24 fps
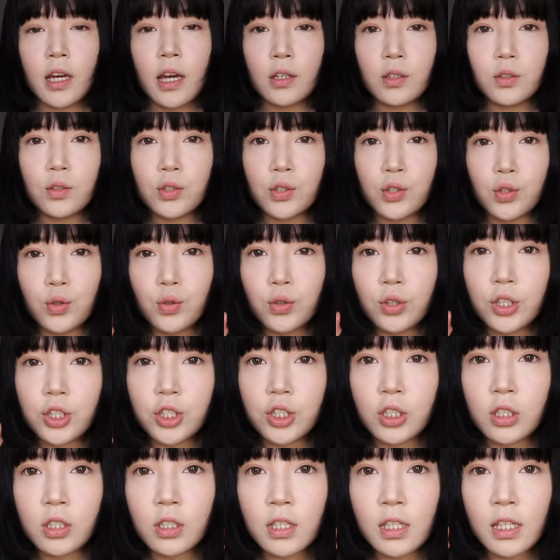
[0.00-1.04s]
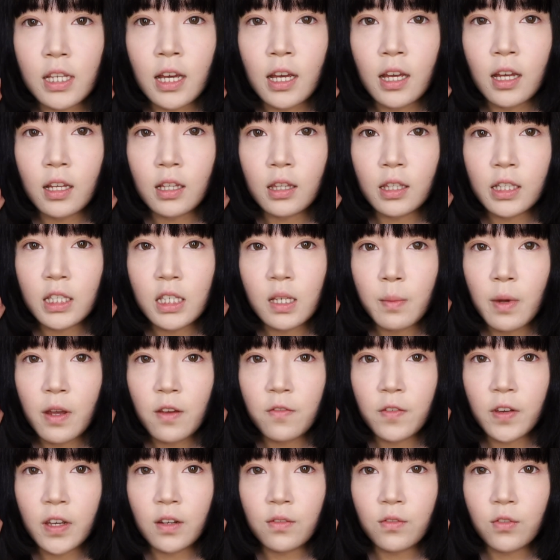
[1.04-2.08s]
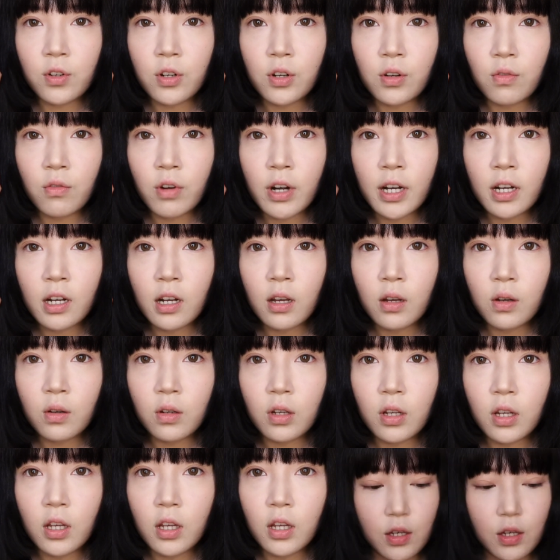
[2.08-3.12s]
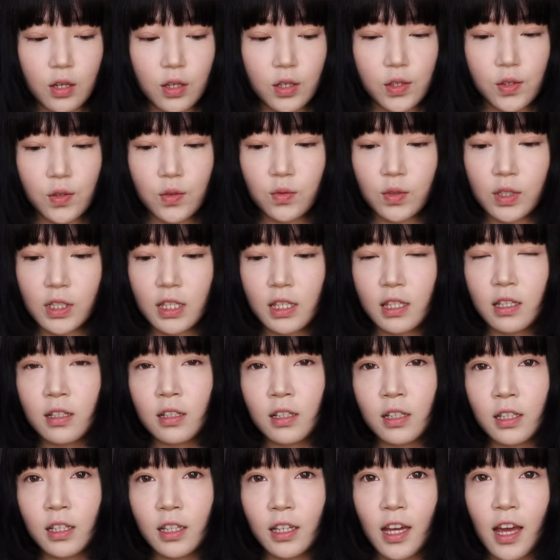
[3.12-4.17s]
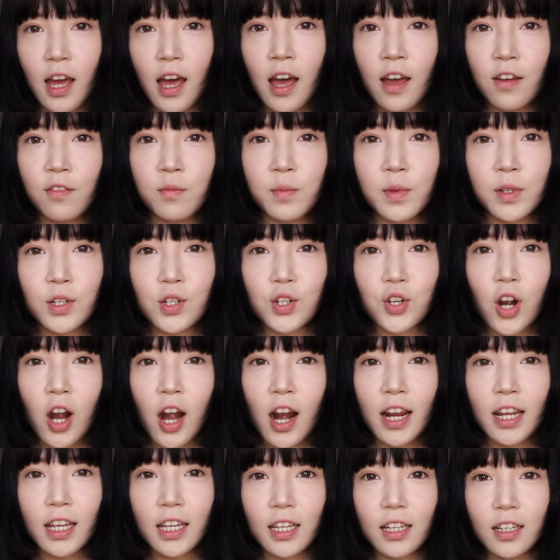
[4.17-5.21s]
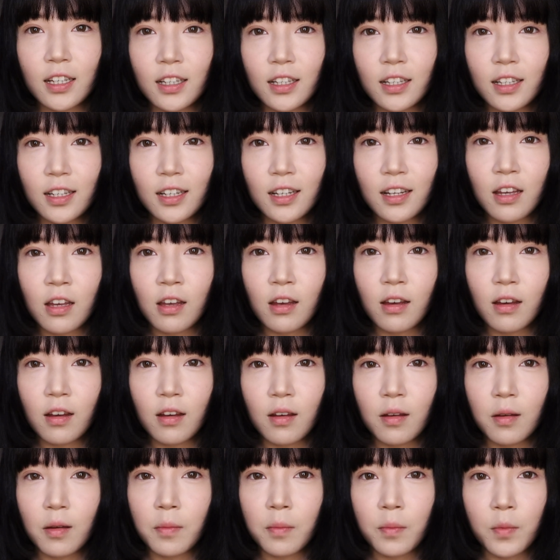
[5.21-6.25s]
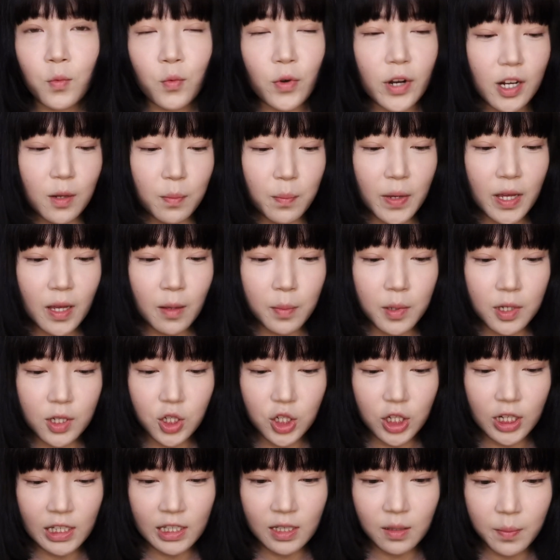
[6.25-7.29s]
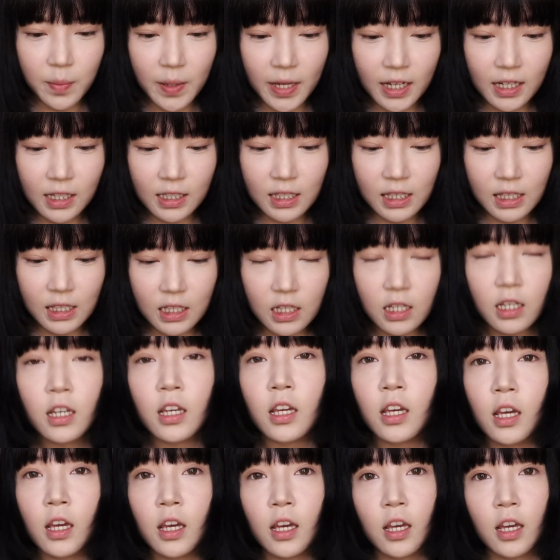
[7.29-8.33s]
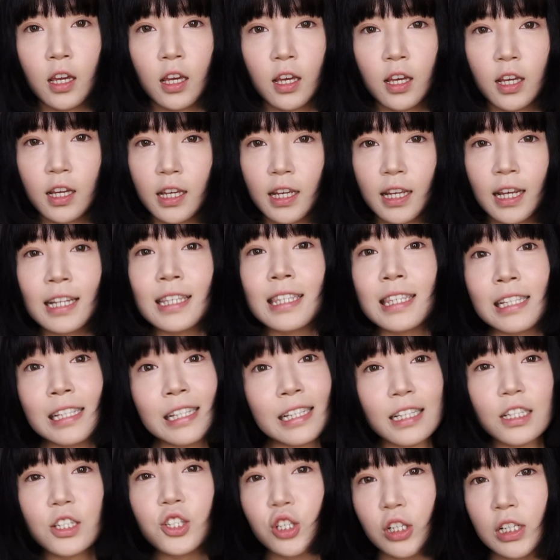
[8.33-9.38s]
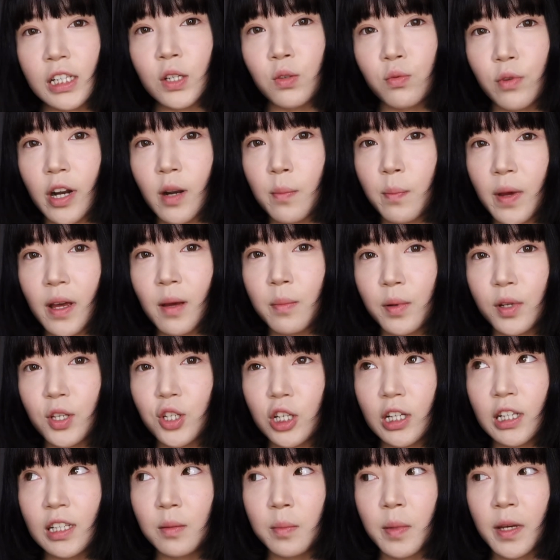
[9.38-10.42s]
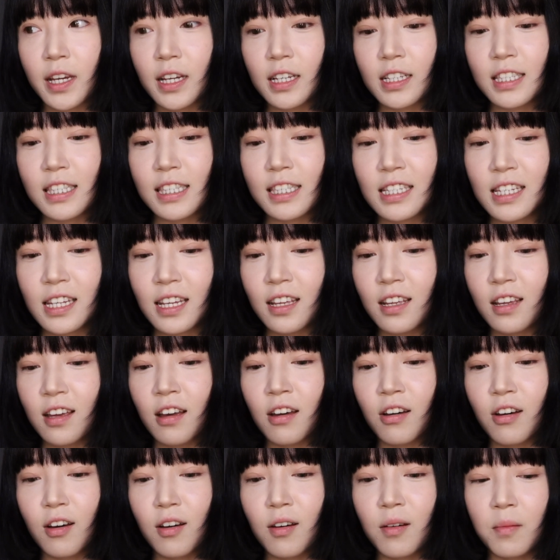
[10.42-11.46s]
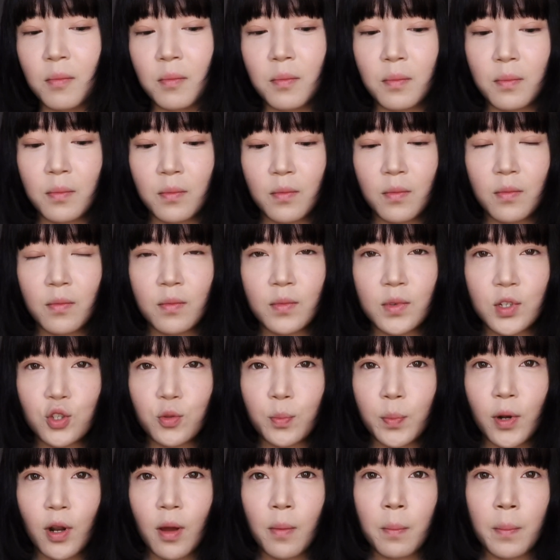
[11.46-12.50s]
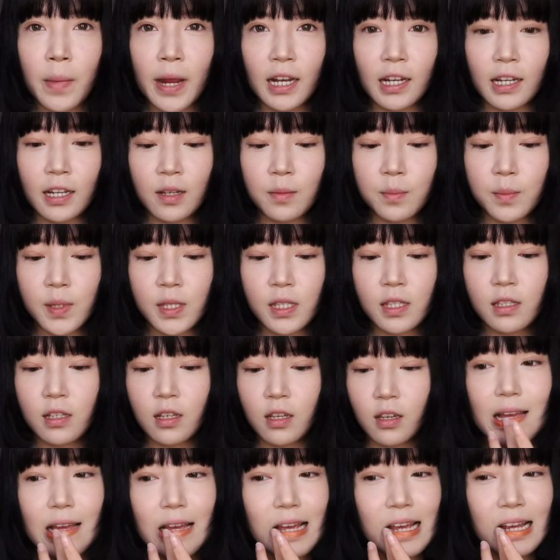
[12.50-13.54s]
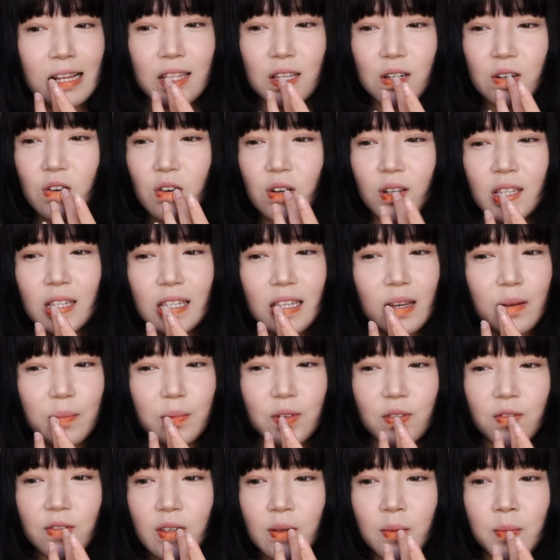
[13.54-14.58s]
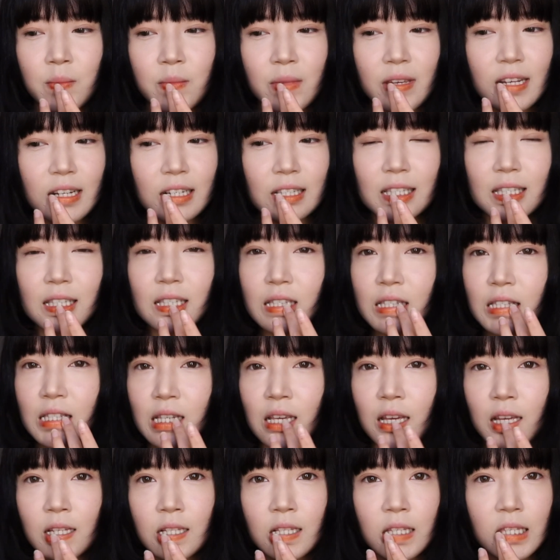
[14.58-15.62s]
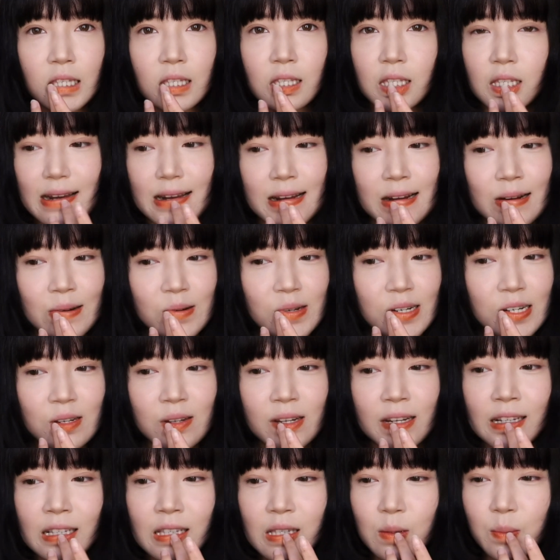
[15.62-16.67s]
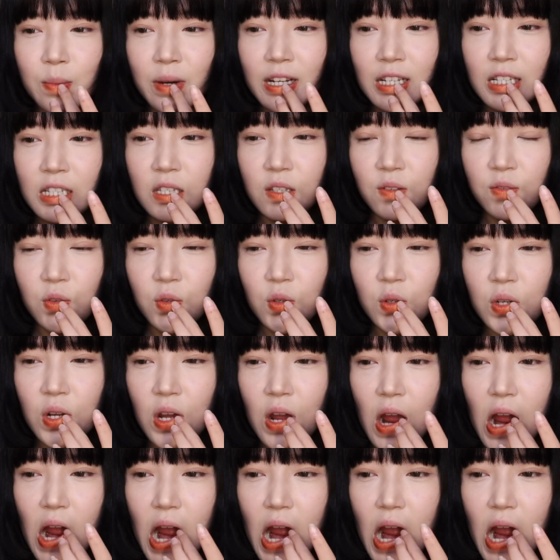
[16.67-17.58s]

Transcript: I used 2 cushions and these are my favorite right now. So recently I've been trying red pepper chili paste. It's literally red pepper chili paste to plump my lips. And the concept of it makes sense. Like when you eat spicy food,